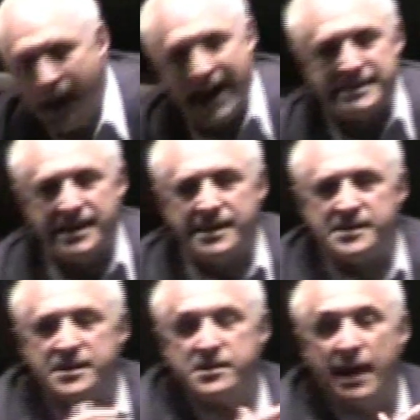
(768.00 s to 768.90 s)
I see
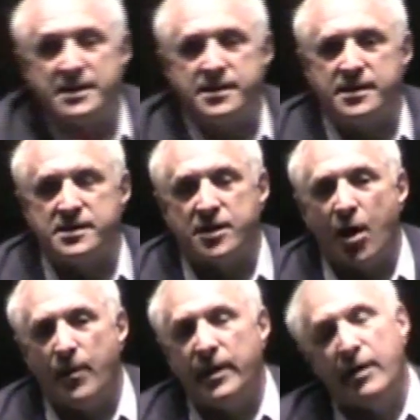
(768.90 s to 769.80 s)
this
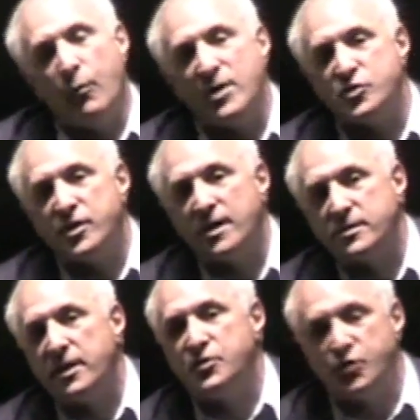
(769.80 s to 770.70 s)
company in
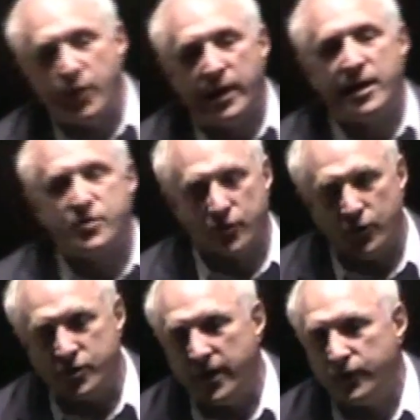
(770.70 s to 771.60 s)
Westchester that's doing
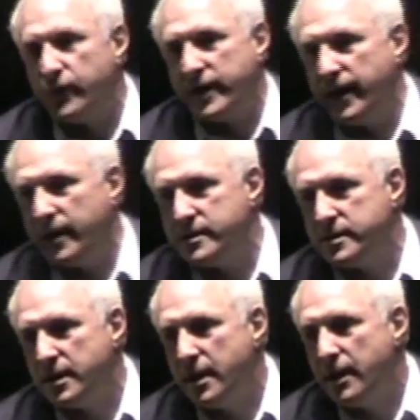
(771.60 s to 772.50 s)
internships for kids
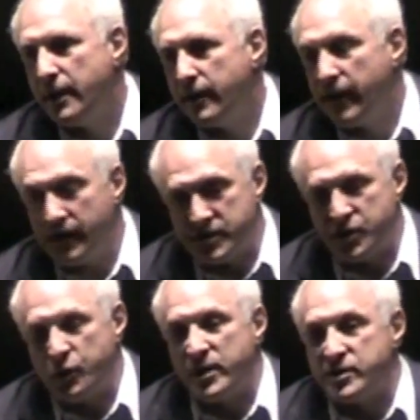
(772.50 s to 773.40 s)
in
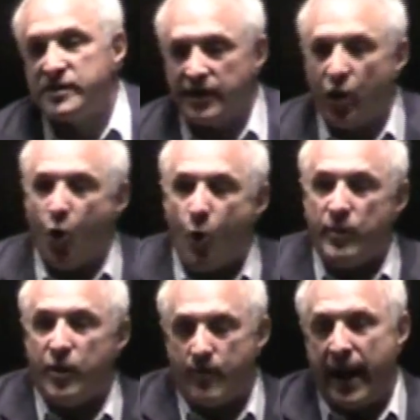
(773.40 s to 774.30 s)
situations like the home
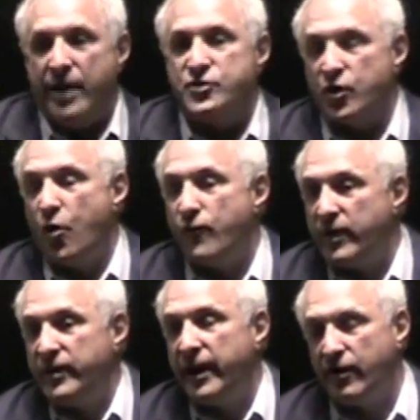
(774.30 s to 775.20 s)
that you manage and all that,
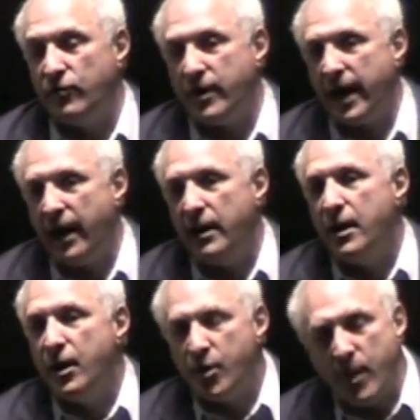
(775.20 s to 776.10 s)
taking a look at it.
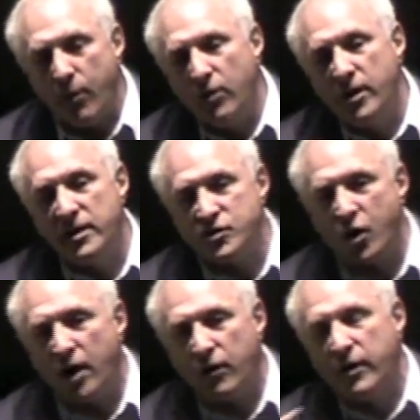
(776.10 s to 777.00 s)
You may want to look at this
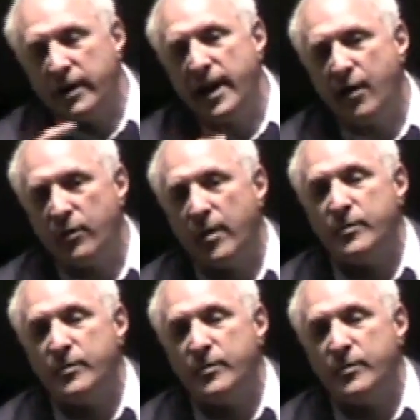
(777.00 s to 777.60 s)
article and connect with them.